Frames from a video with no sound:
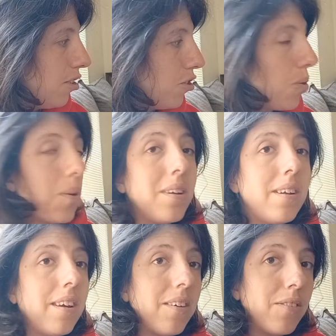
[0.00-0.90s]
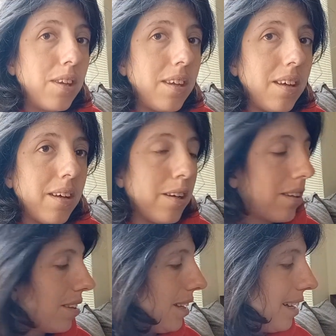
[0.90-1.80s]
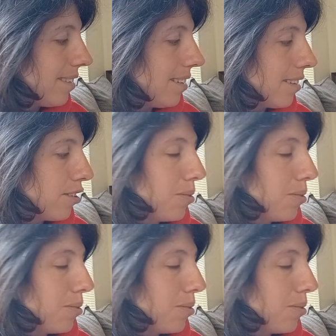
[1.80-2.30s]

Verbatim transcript: join any of the uh, classics,